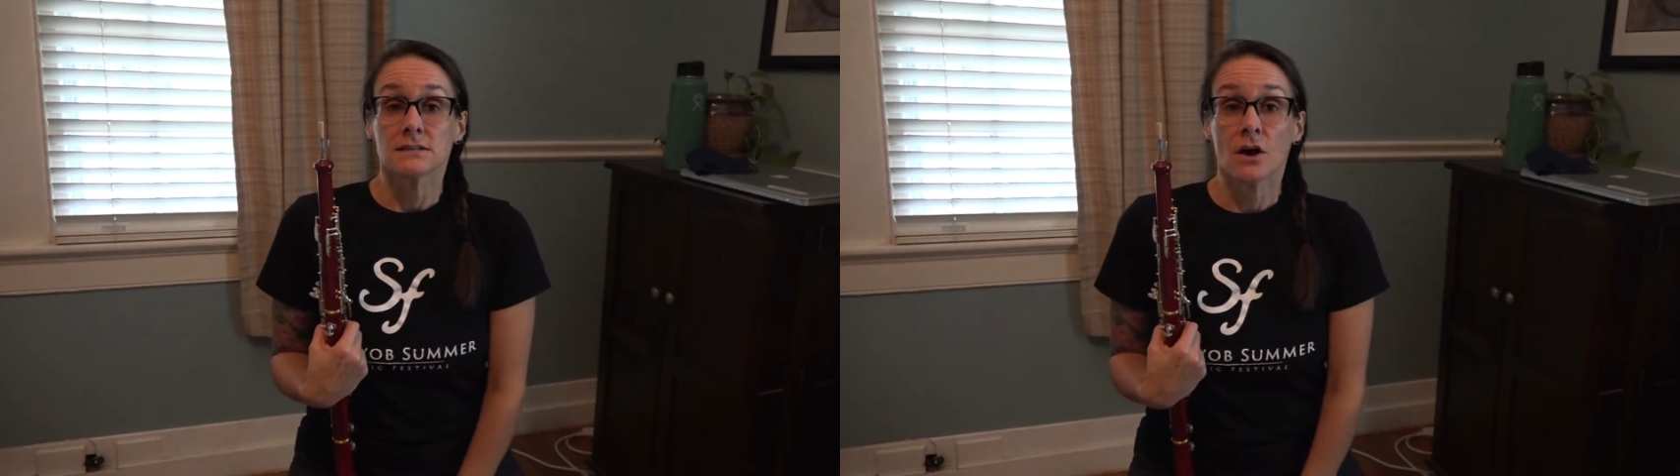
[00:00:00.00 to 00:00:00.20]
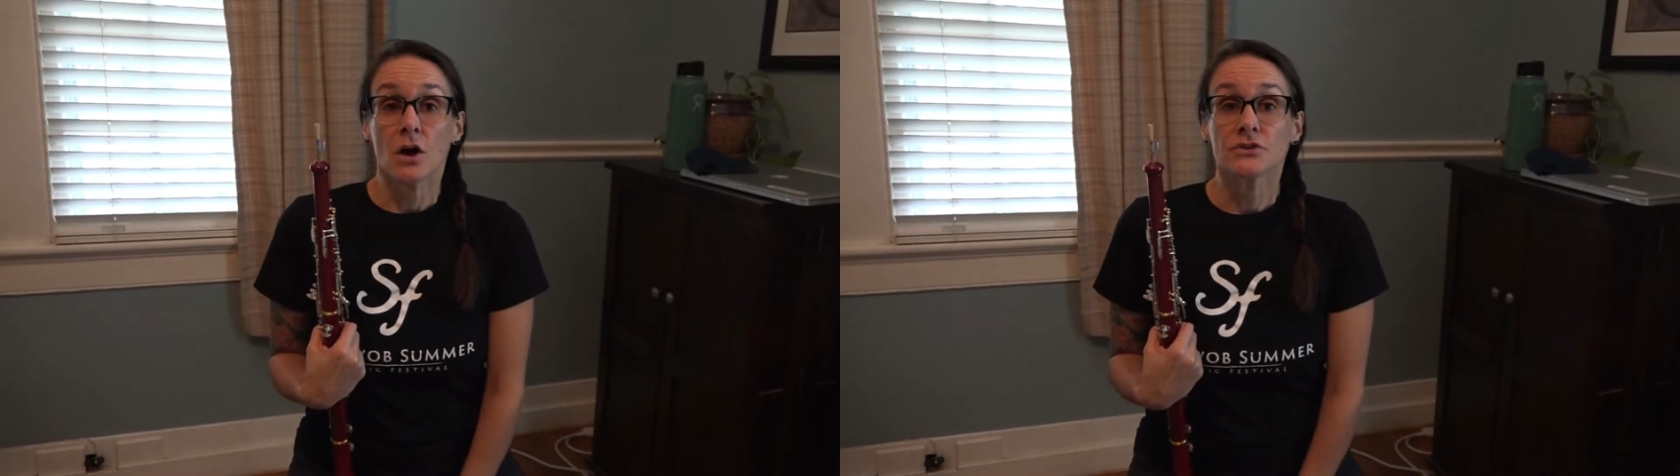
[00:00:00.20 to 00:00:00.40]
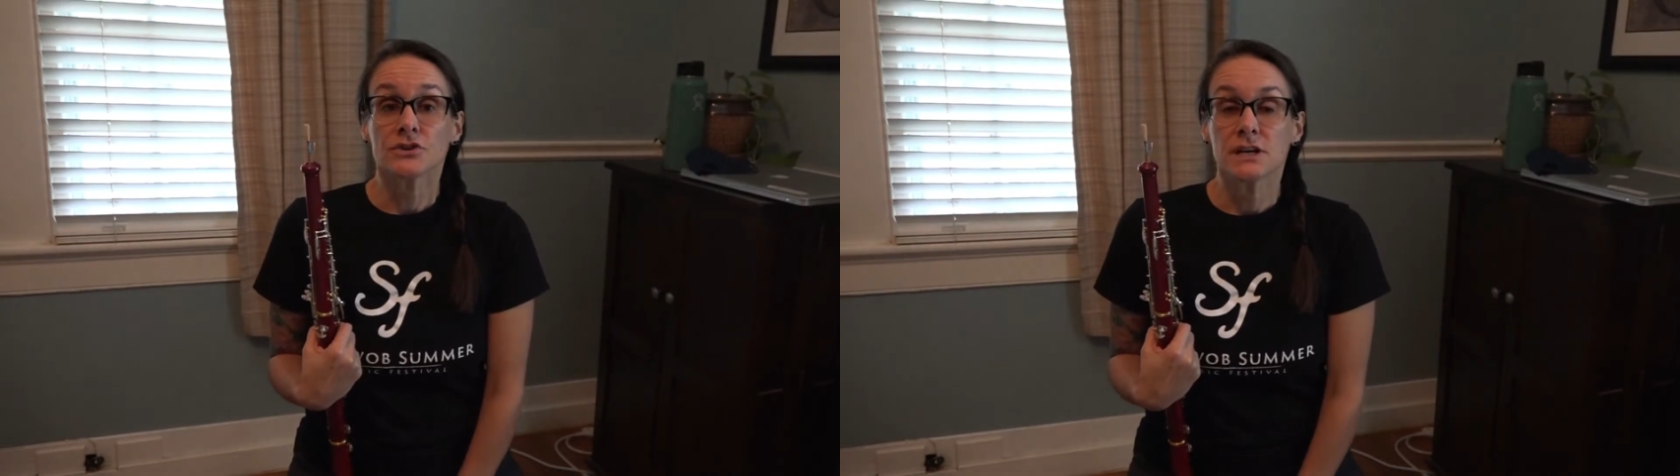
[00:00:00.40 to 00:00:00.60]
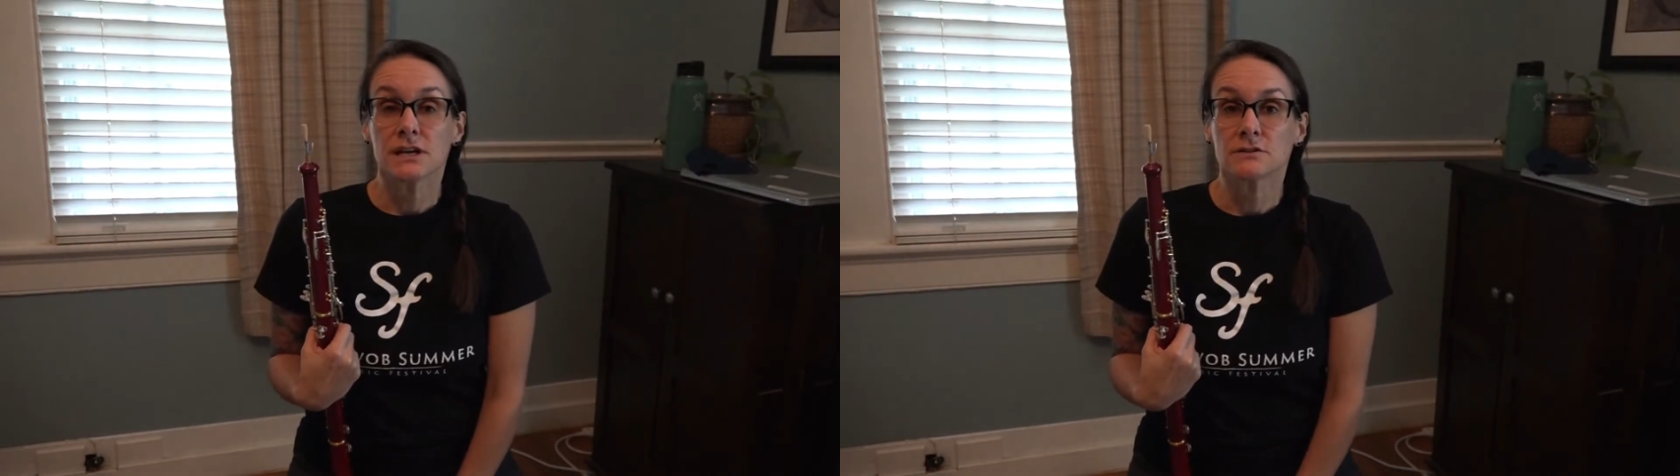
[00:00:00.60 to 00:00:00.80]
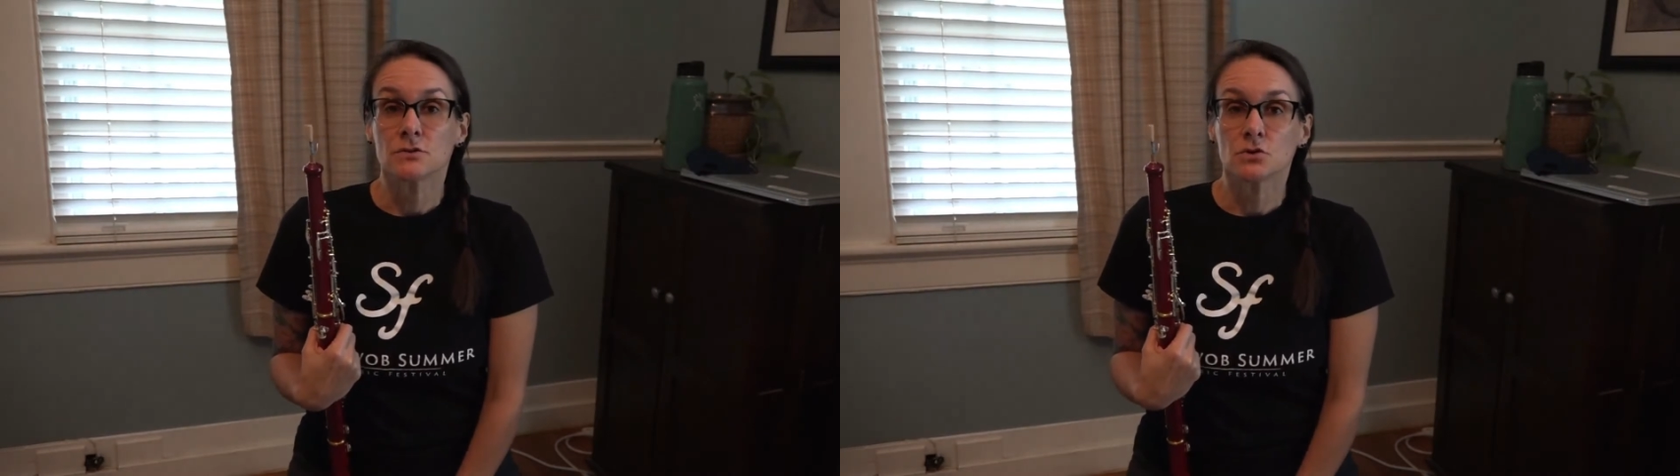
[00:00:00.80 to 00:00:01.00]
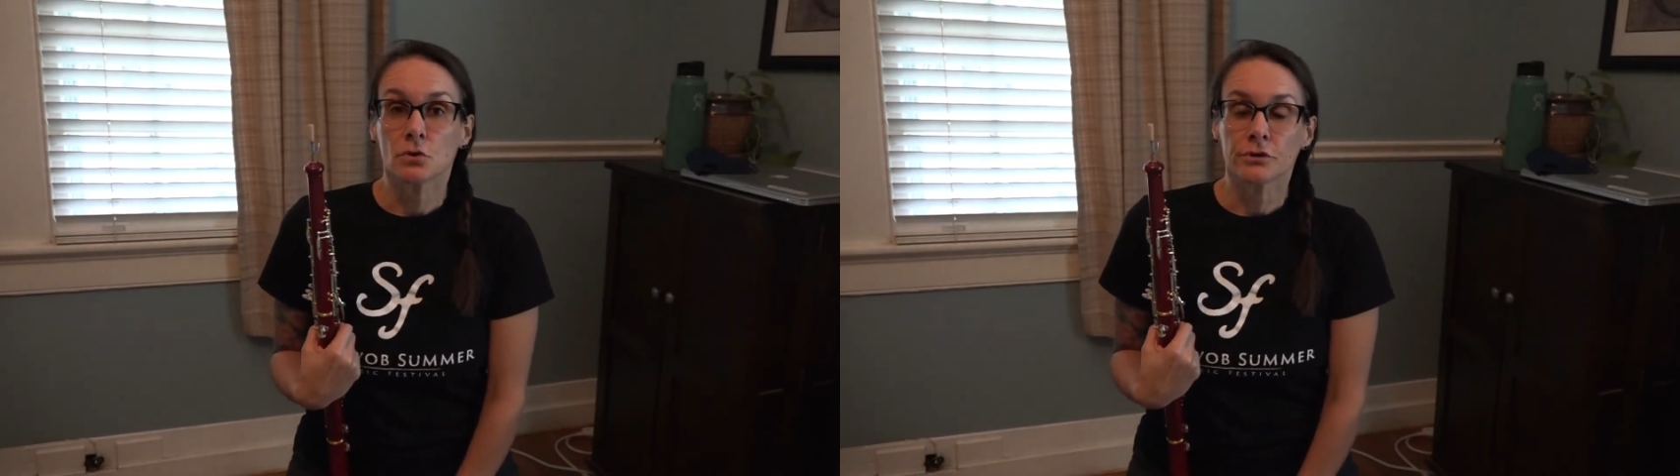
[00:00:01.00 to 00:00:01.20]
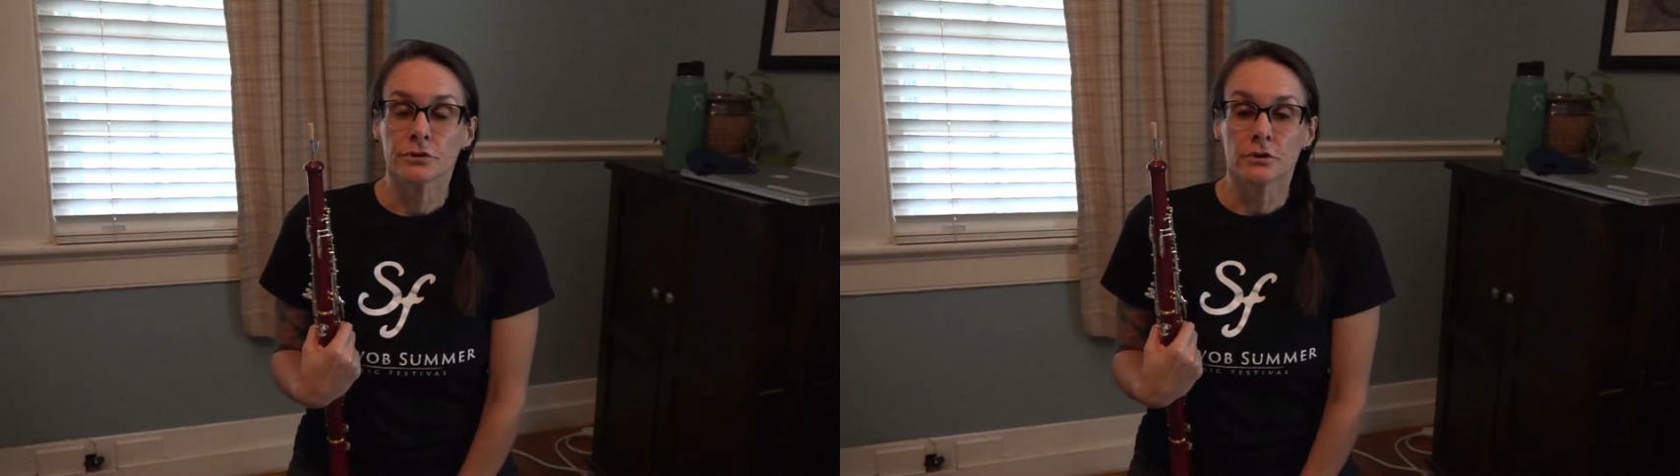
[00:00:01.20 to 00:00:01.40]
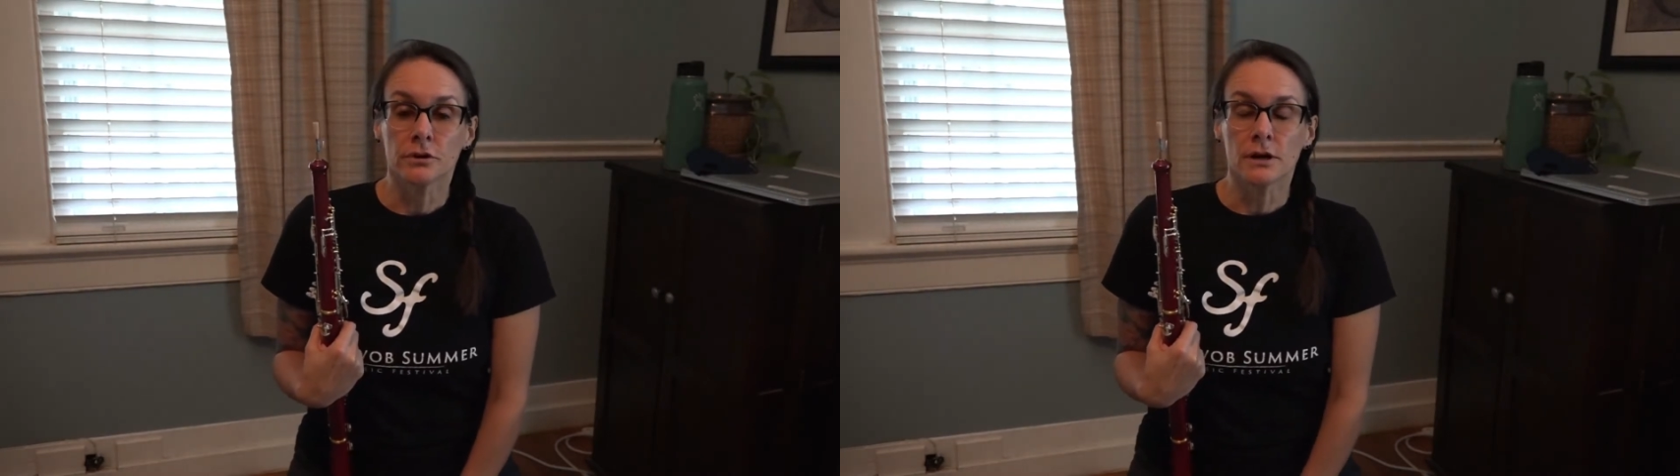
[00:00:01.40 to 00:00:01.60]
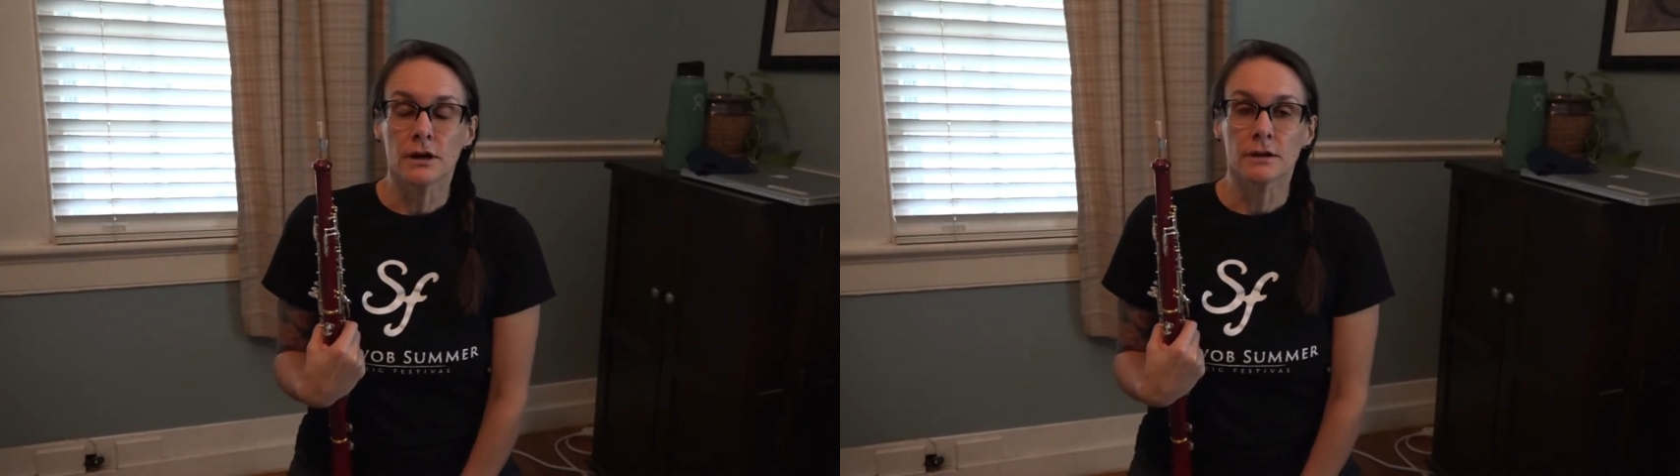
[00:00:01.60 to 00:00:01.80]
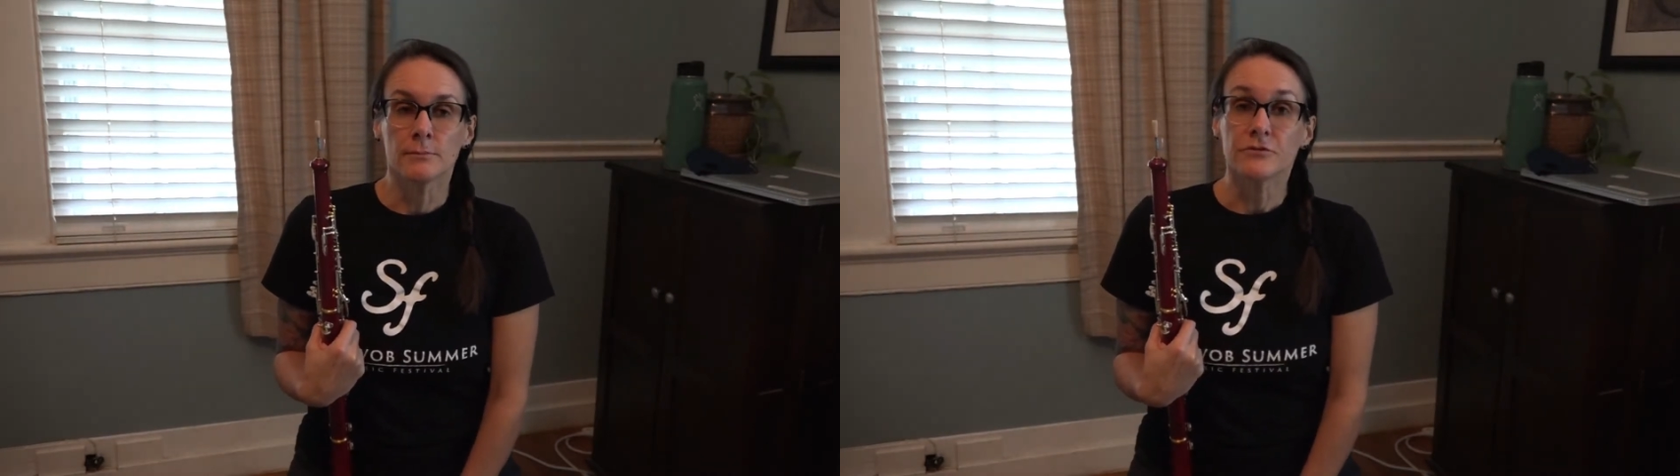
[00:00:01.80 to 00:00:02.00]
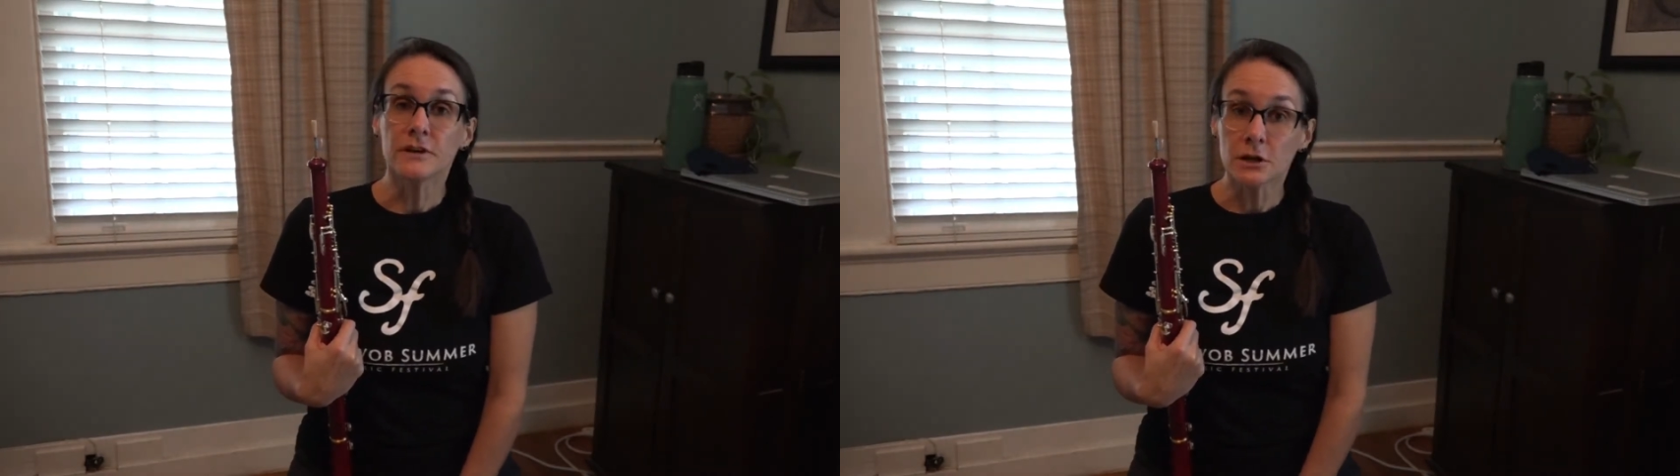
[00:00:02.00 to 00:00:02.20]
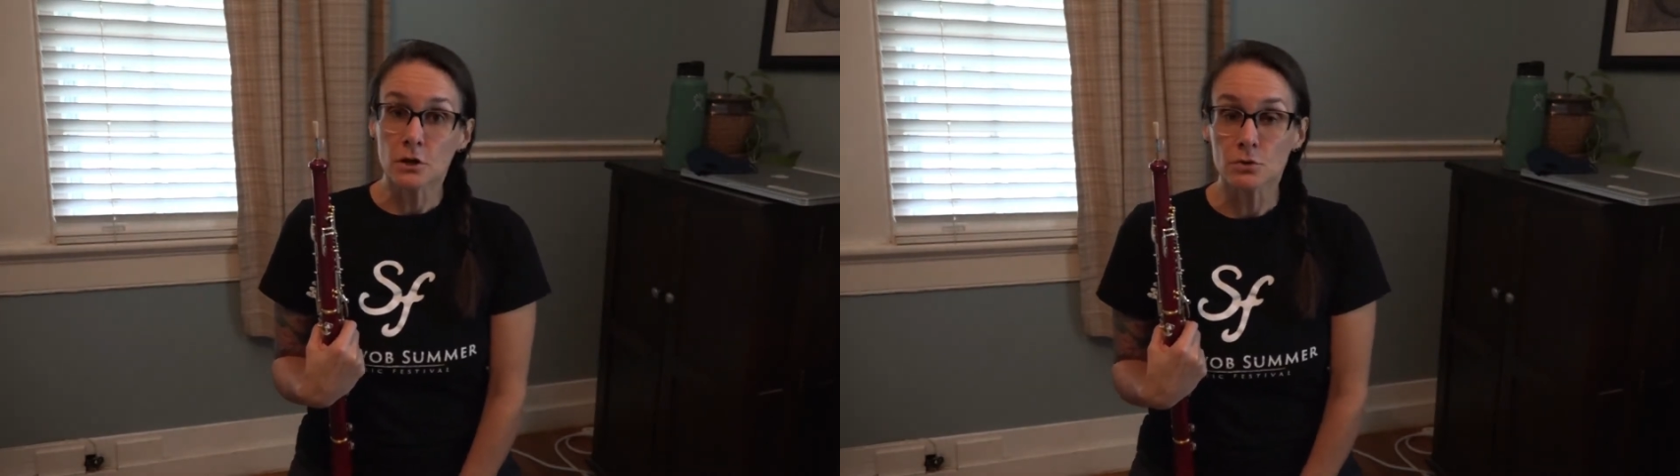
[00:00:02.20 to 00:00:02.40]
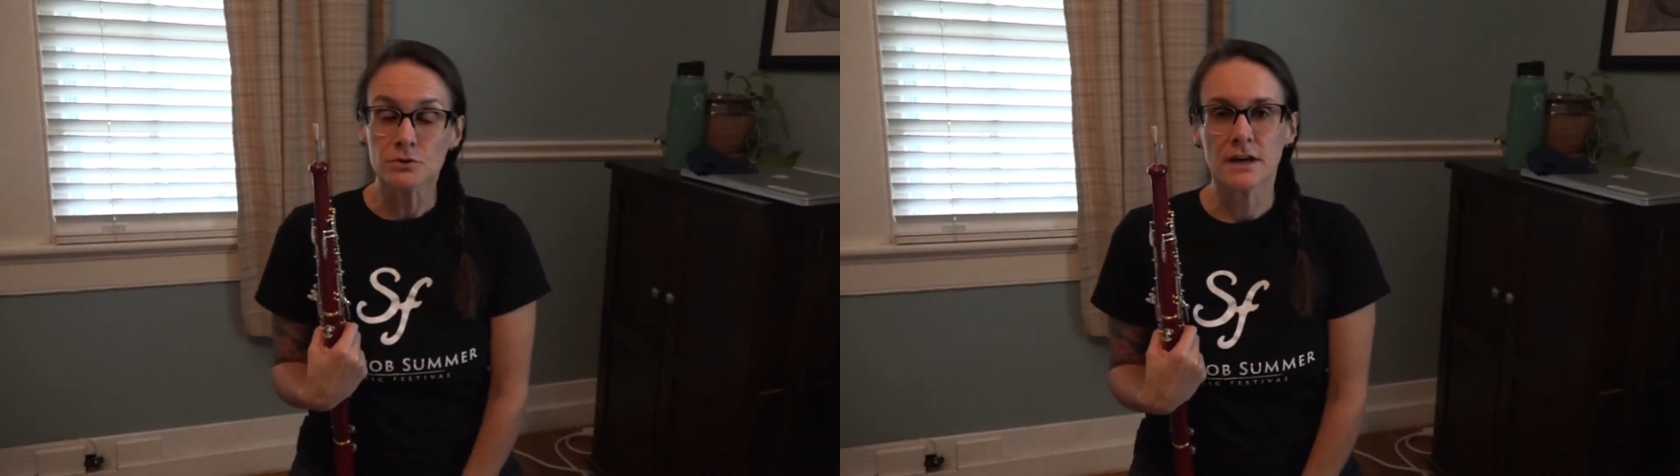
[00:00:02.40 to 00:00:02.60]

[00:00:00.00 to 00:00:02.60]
all-state tutorial videos,